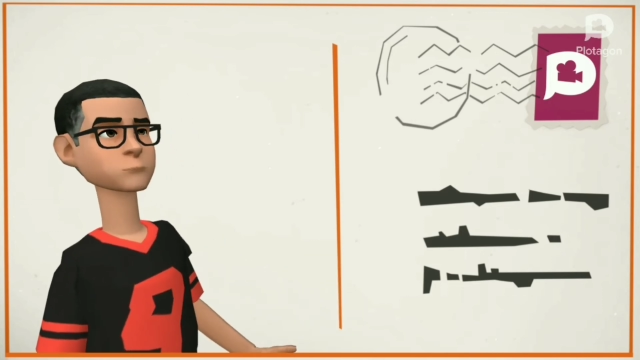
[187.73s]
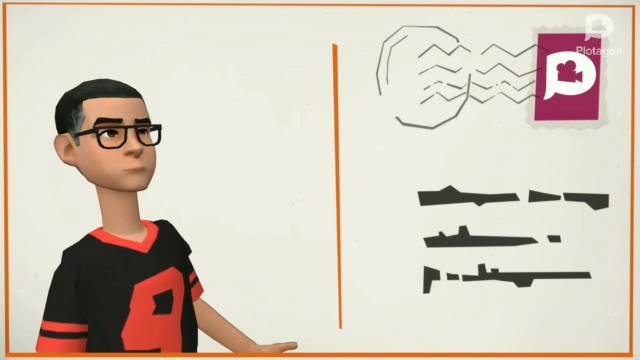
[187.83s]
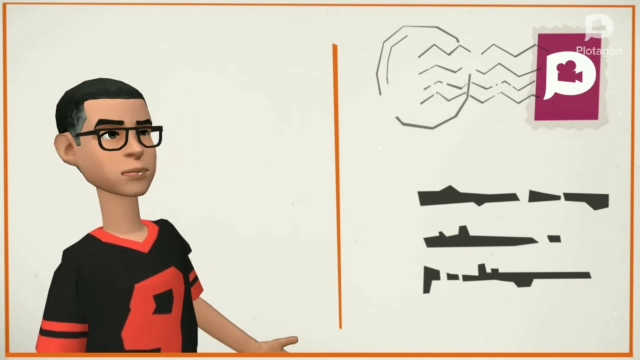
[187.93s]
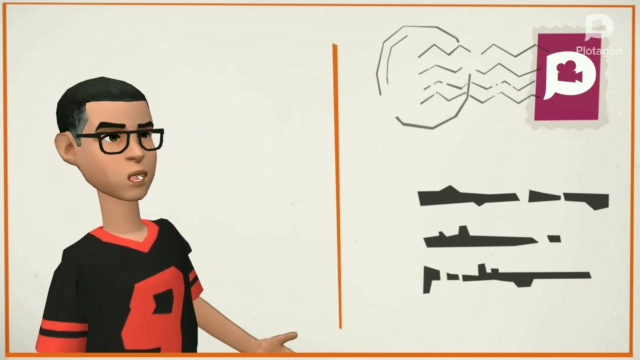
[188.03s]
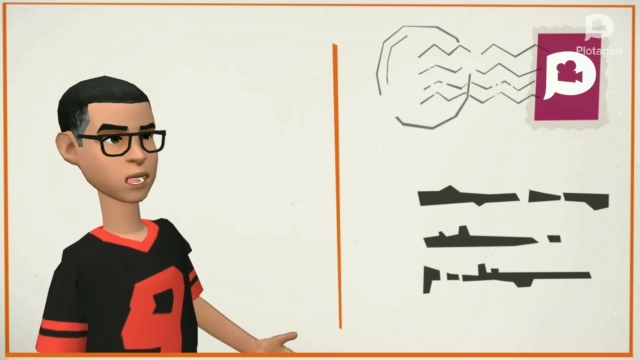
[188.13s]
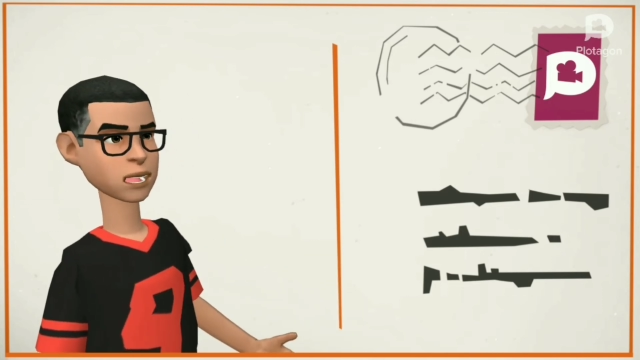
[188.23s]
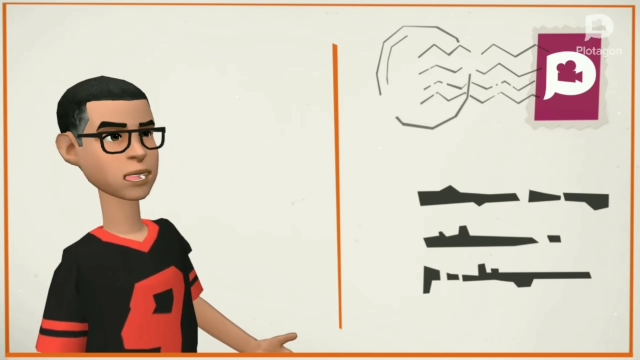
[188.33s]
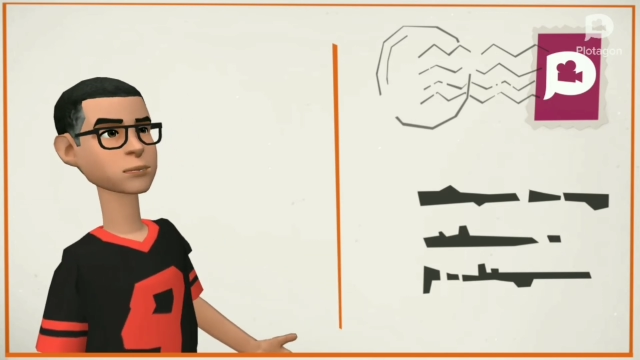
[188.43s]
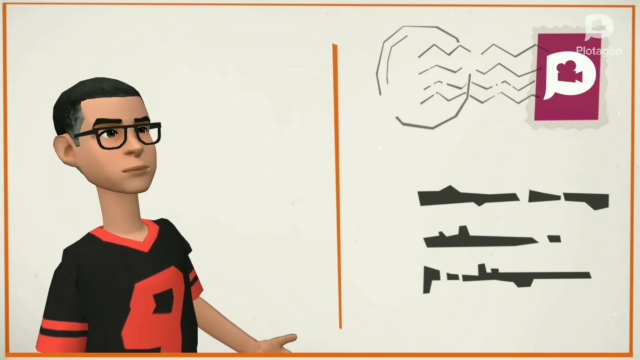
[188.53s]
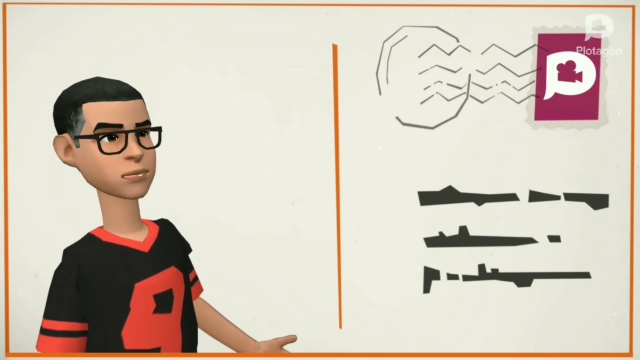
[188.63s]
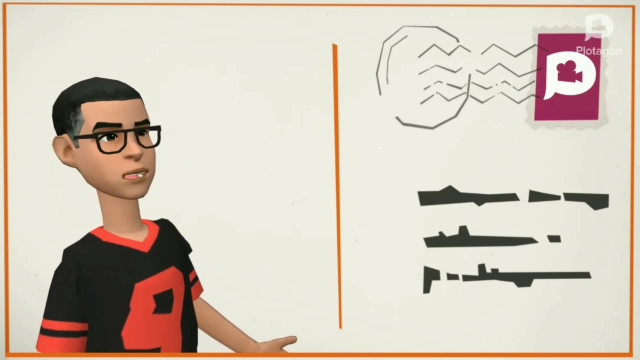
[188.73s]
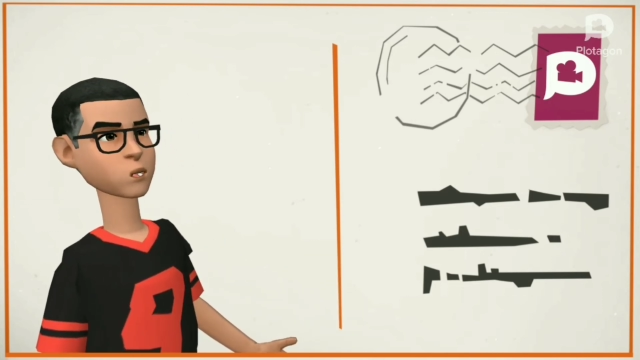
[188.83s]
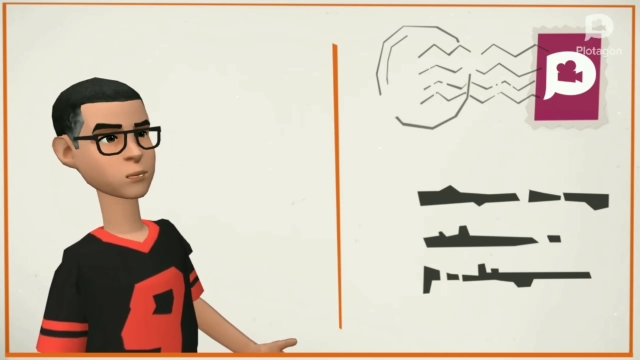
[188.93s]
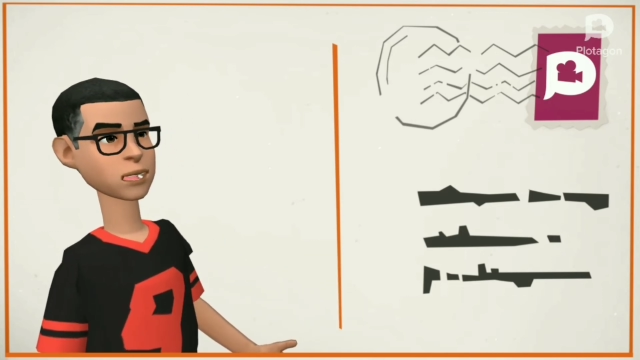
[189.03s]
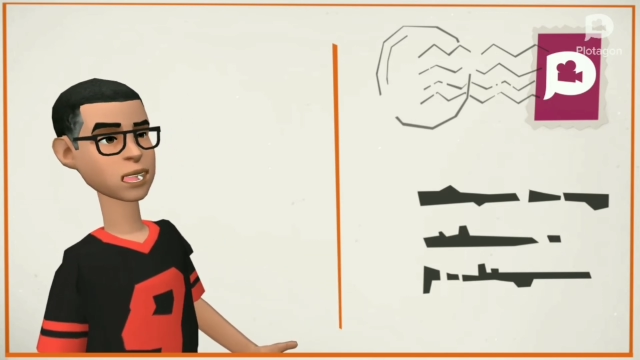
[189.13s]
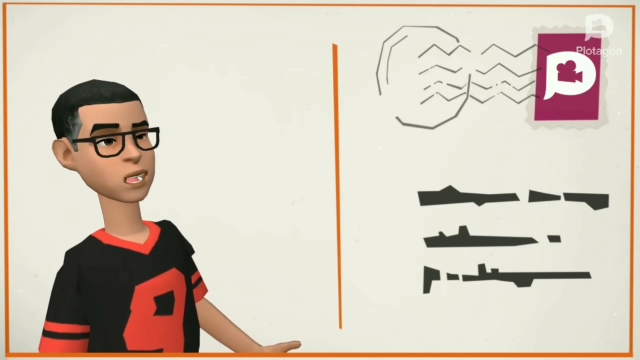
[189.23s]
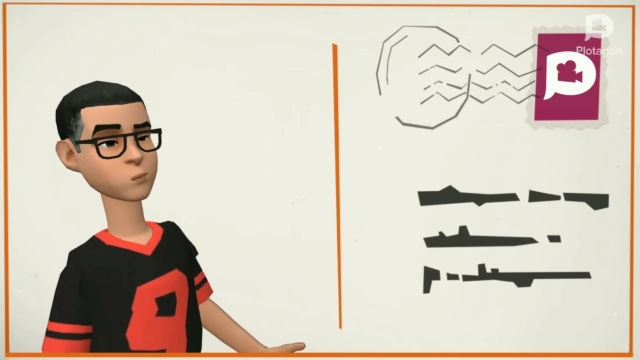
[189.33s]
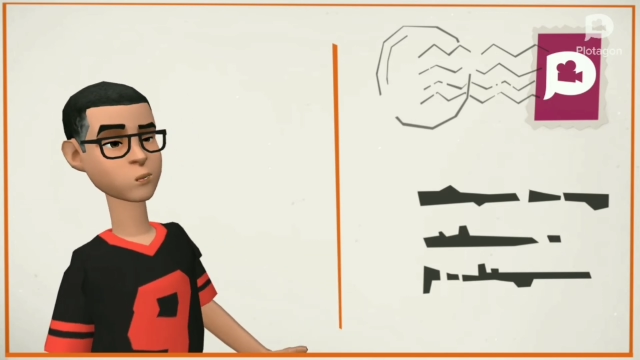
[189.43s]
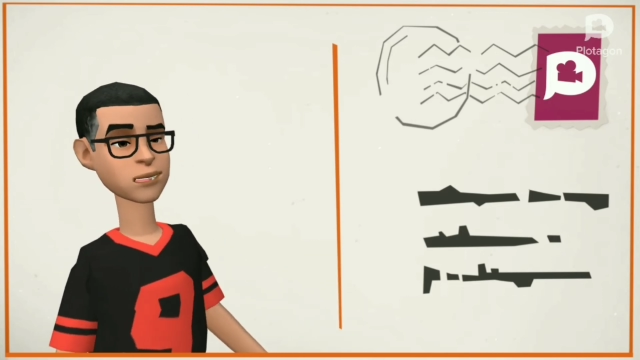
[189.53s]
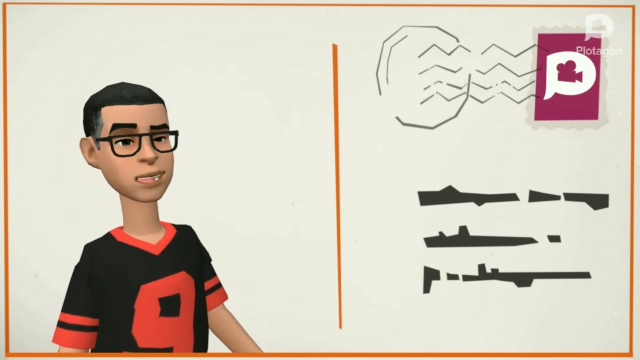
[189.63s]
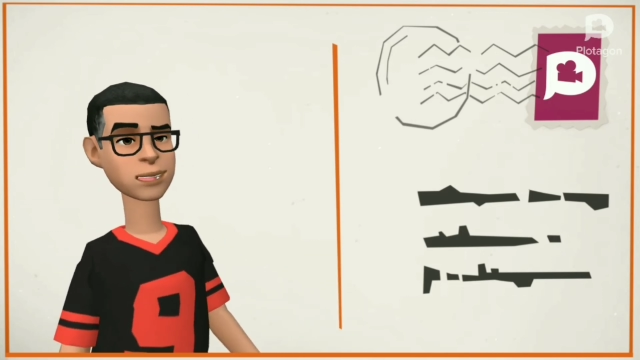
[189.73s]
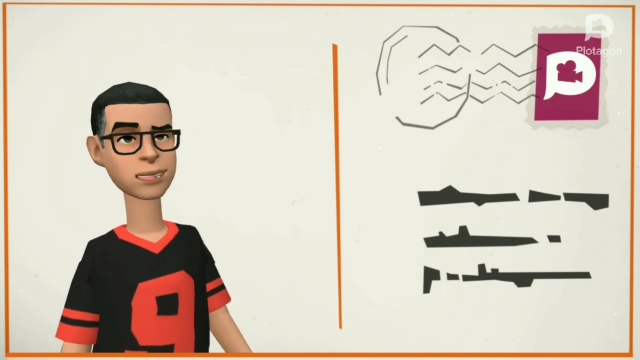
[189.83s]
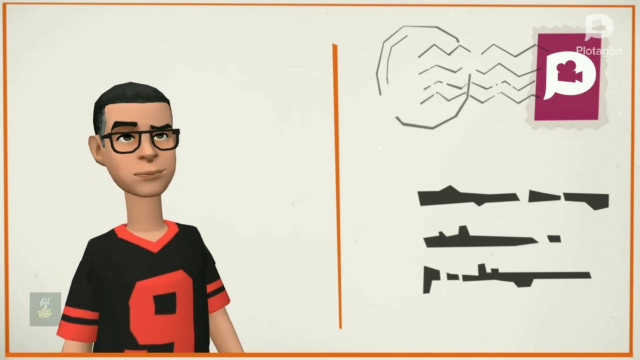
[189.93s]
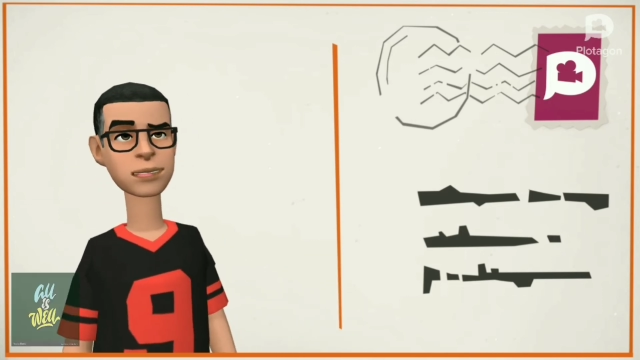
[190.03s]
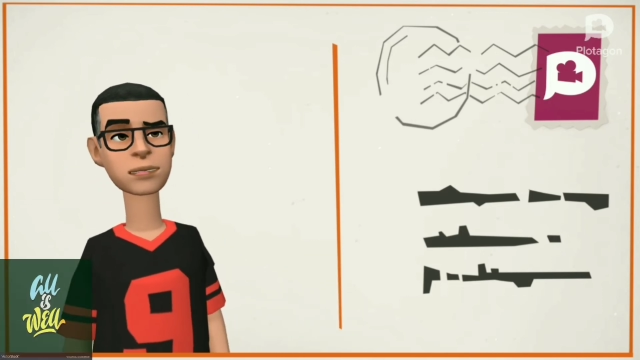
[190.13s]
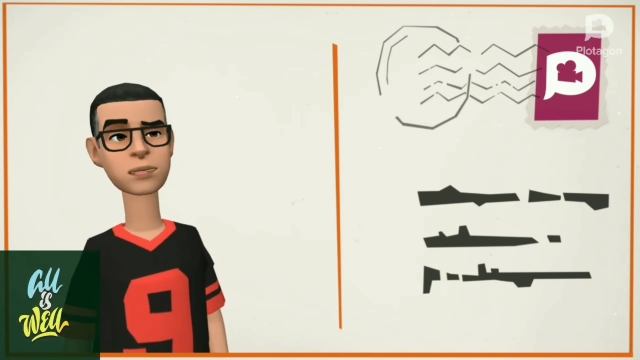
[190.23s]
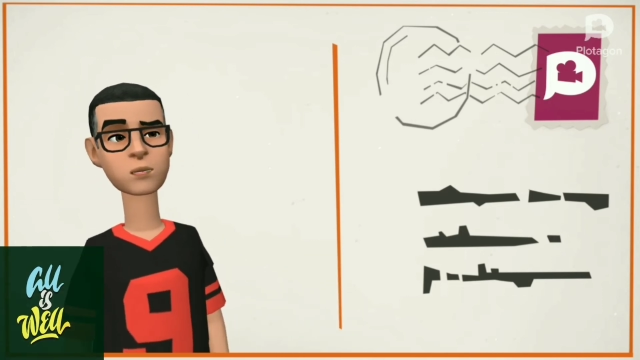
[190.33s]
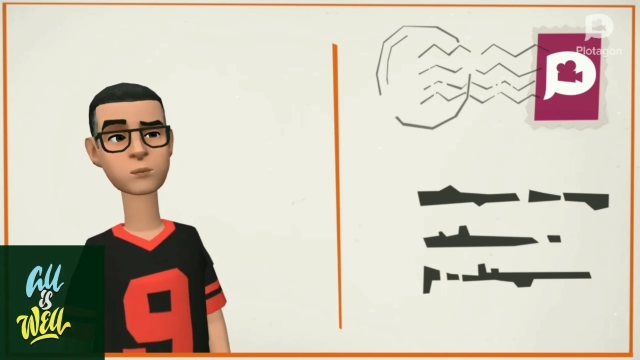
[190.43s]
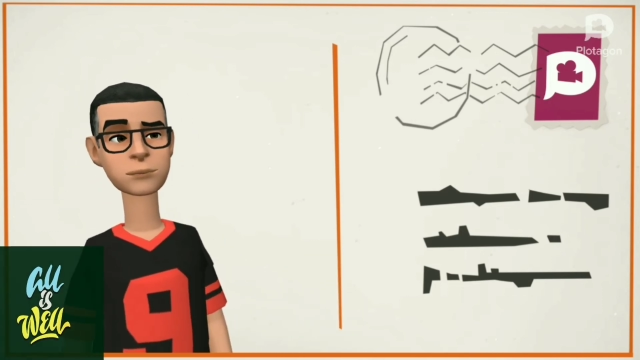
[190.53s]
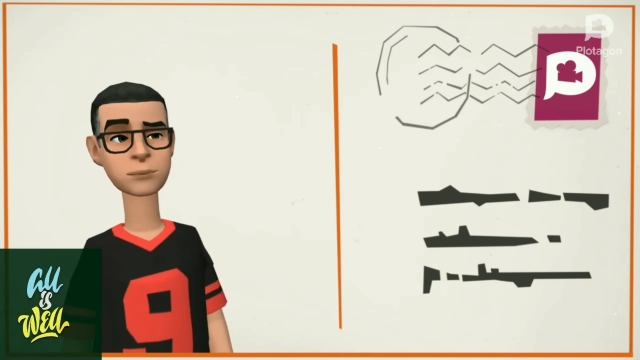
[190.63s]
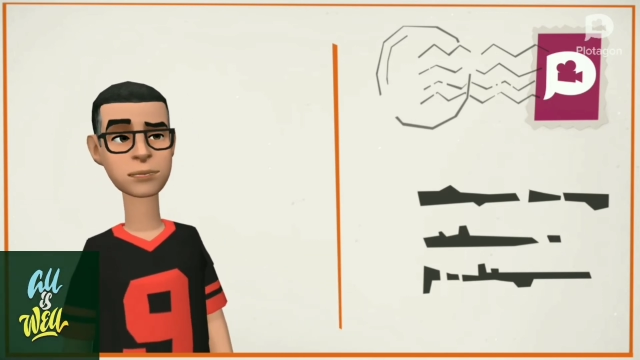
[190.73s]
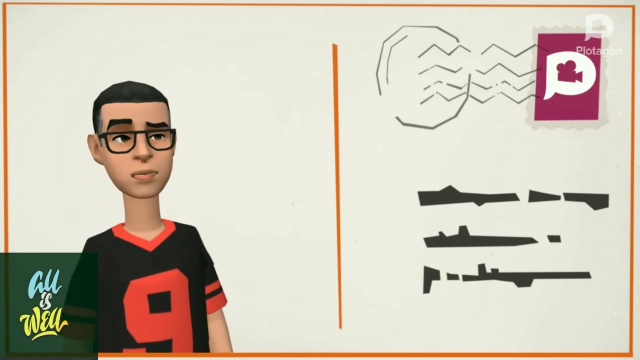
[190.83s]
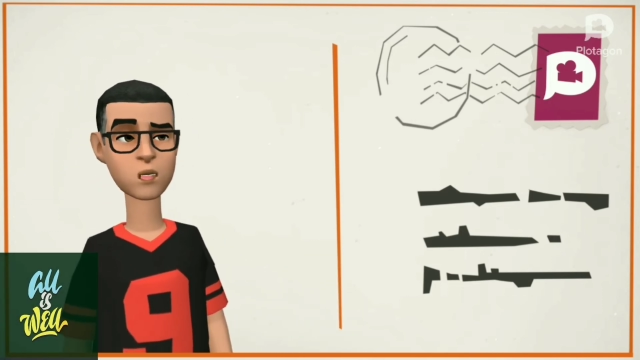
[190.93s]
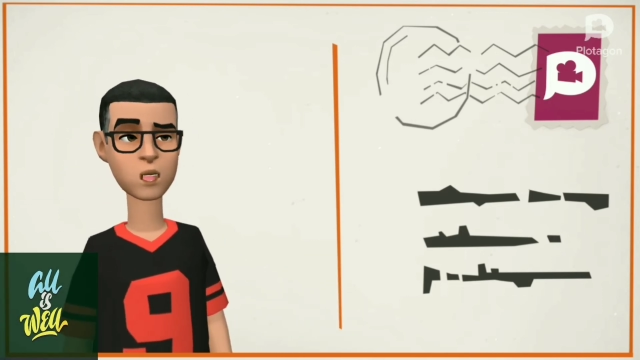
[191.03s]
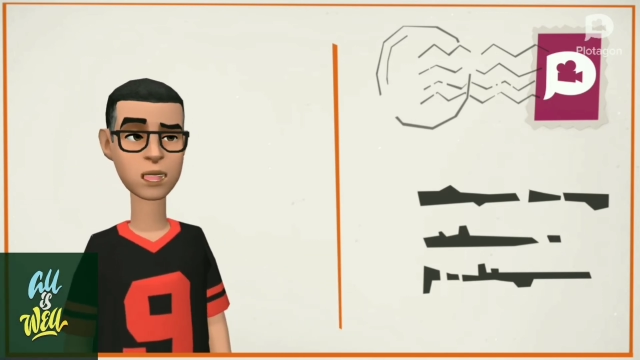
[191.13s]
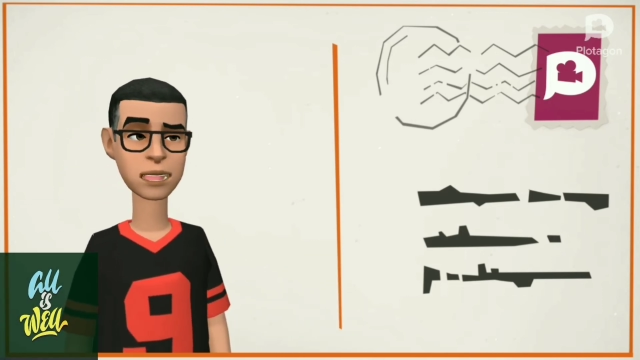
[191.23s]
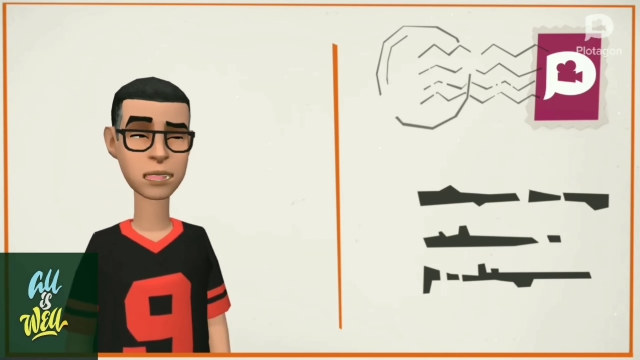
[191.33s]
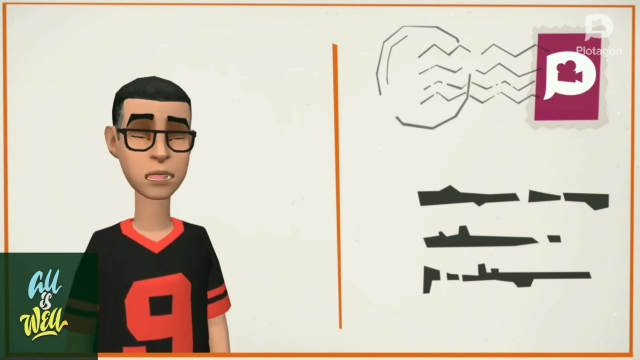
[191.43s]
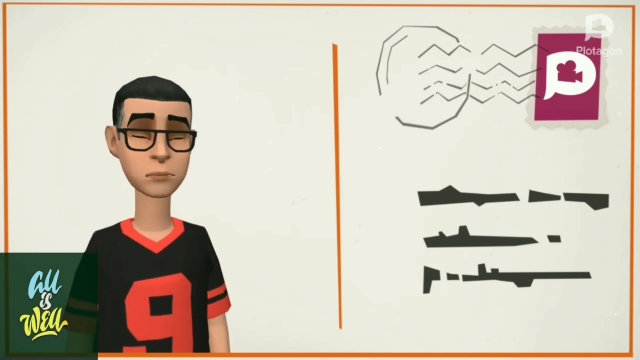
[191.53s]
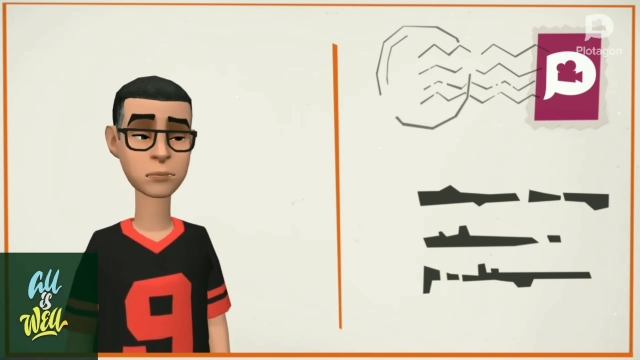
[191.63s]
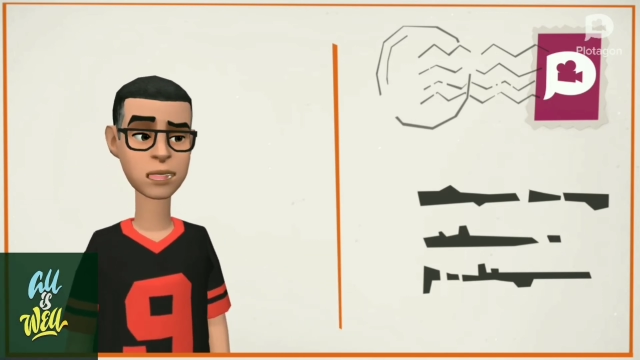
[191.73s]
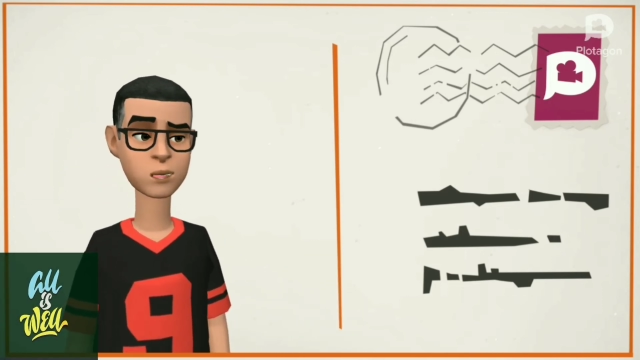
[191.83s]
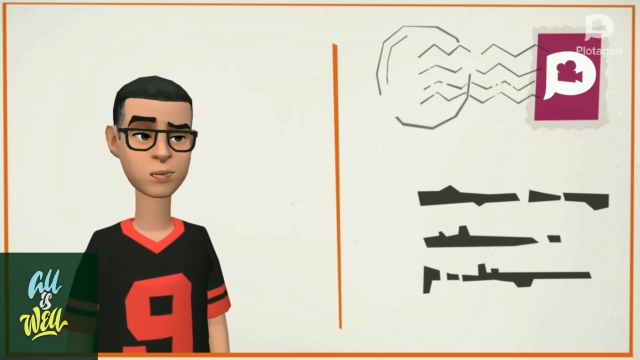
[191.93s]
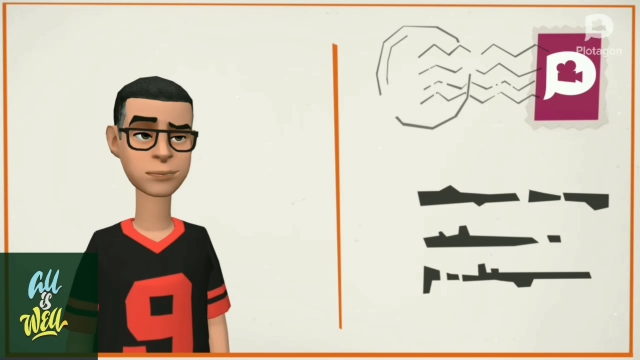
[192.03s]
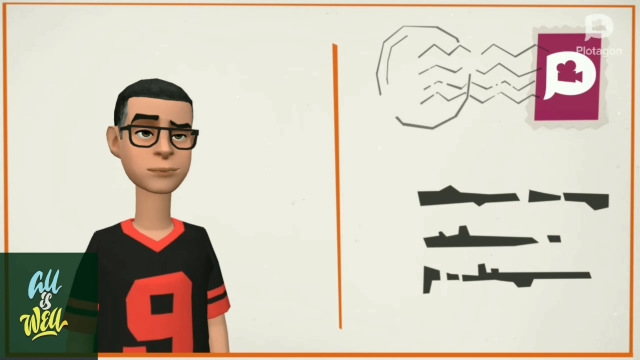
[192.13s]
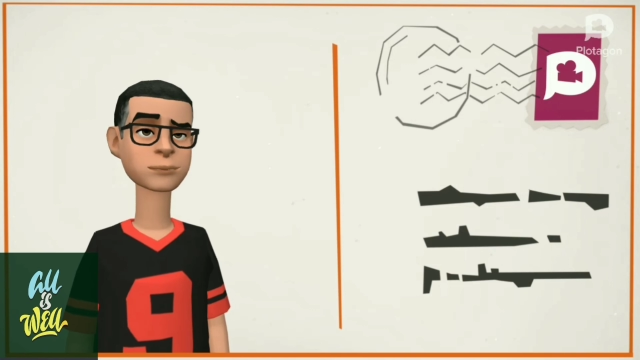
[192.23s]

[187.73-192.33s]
By the way, if you missed our previous episodes, look for the links below.